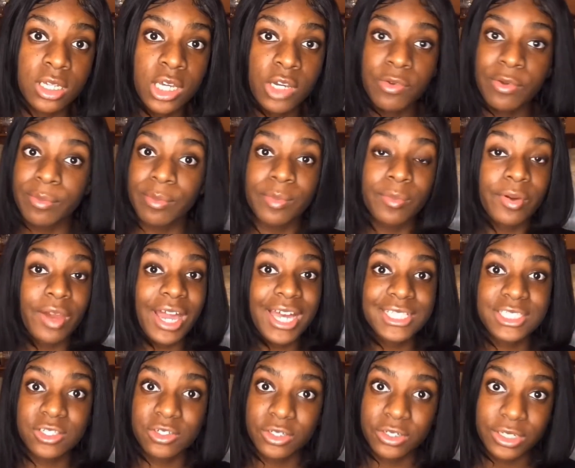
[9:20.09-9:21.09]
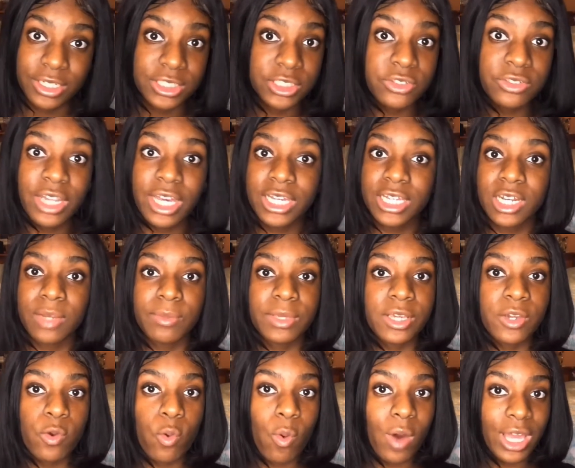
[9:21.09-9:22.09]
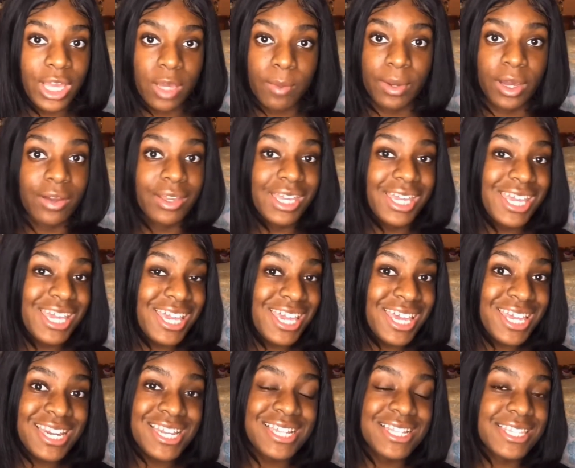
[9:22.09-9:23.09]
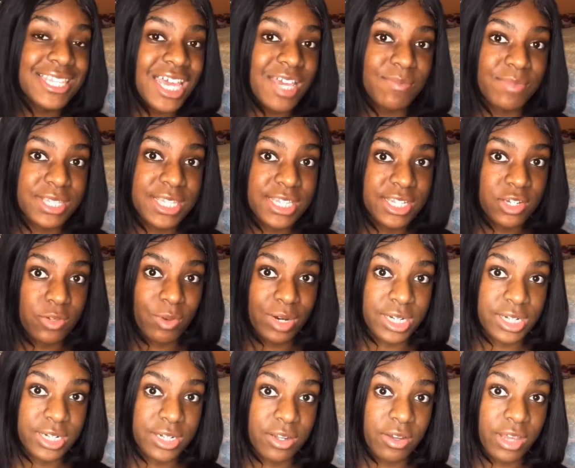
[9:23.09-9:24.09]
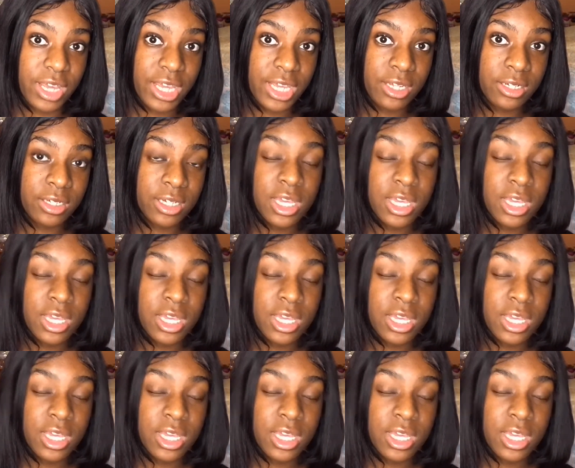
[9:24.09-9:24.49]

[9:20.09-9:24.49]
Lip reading: remember I told you this, you're not gonna be quiet about any type of situation, okay?